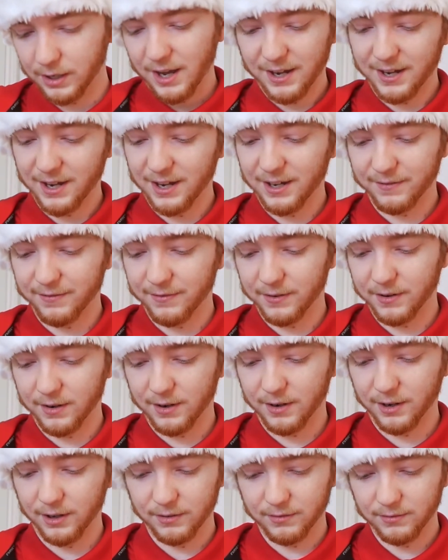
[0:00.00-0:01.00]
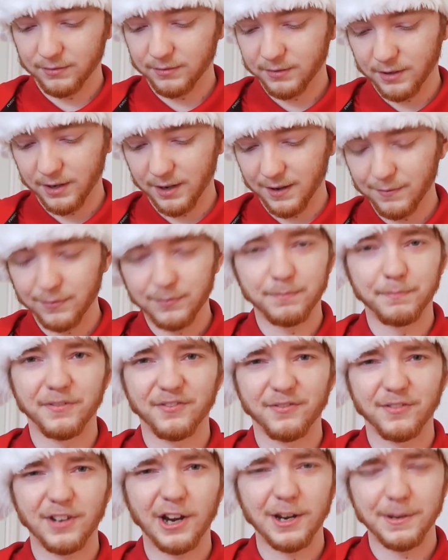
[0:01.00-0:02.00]
I kind of forgot. I have a
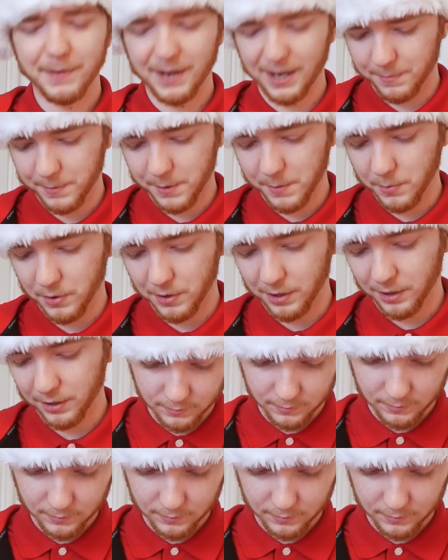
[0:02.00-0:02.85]
very bad memory.